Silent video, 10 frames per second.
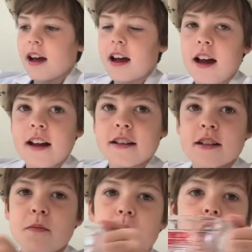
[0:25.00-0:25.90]
and
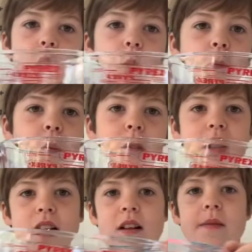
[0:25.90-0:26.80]
some warm
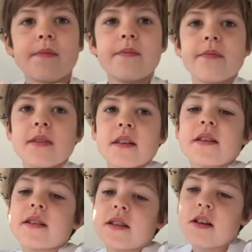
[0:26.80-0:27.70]
water.
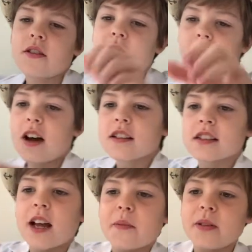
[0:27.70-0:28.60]
So the first
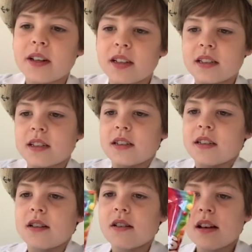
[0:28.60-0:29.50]
step you need to
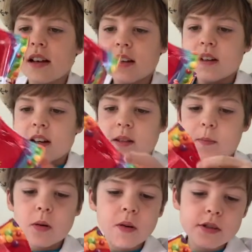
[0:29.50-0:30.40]
do is
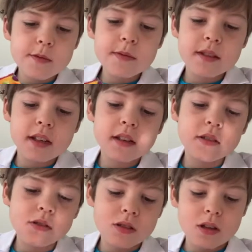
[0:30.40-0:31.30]
pour some
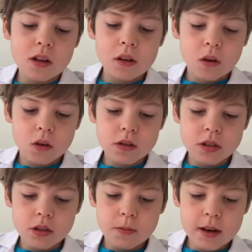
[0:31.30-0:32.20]
Skittles
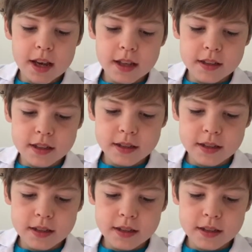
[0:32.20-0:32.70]
onto your plate.